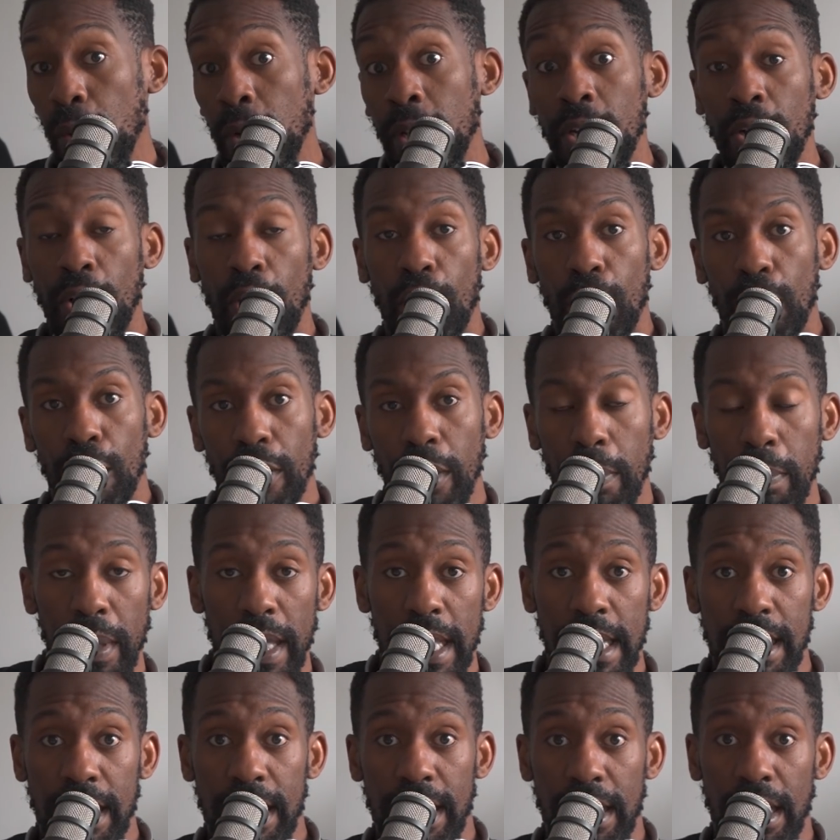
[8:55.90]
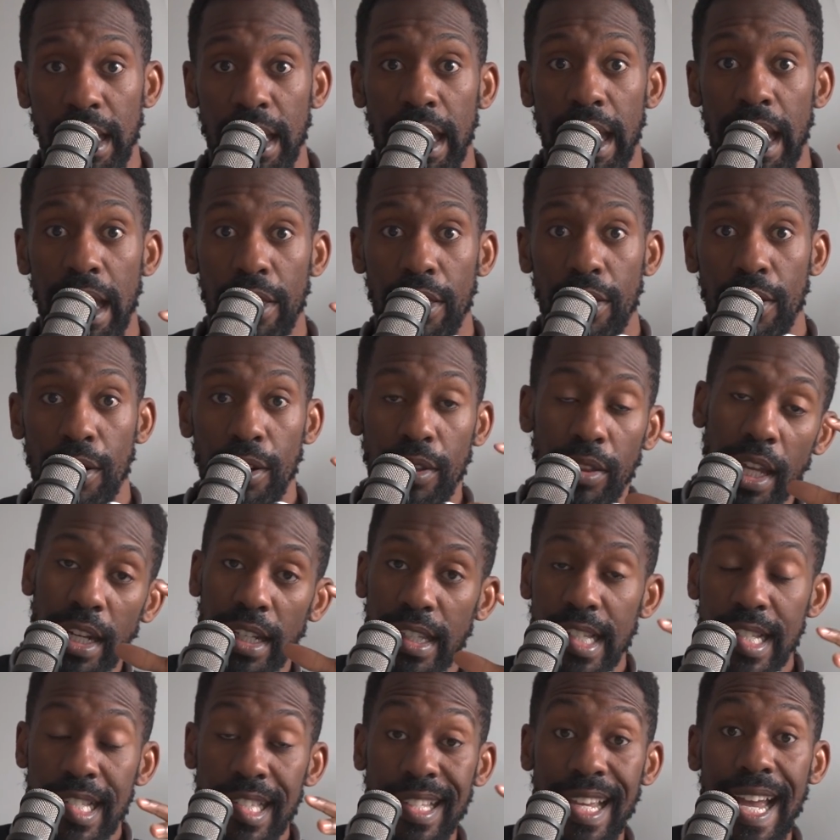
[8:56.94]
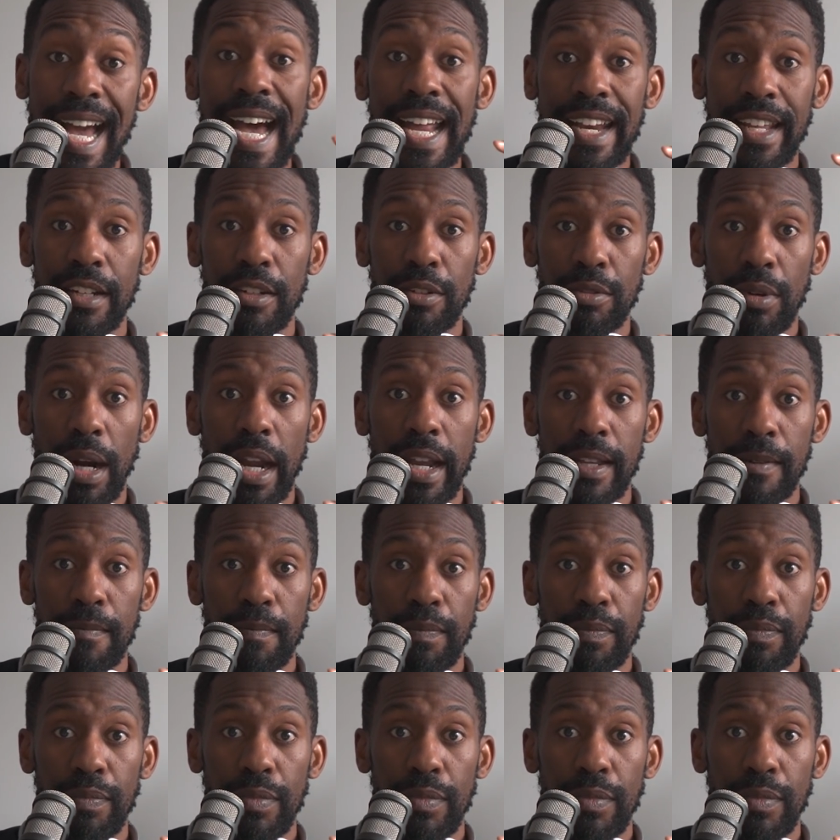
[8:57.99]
putting all the pieces together, that he's got it, right?